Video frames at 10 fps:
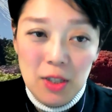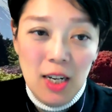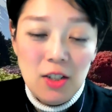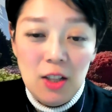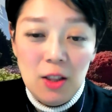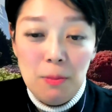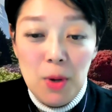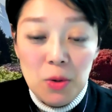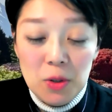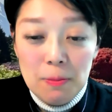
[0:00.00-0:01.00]
Actually, the
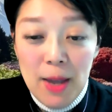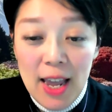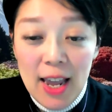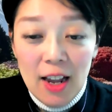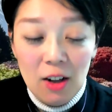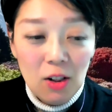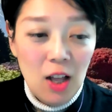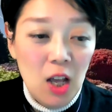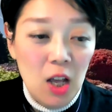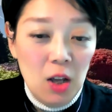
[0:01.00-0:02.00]
most male
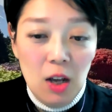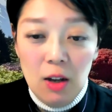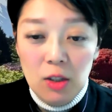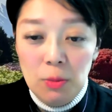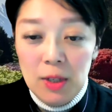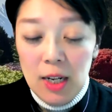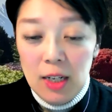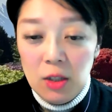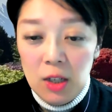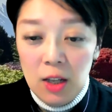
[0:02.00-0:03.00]

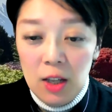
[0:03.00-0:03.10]
dominated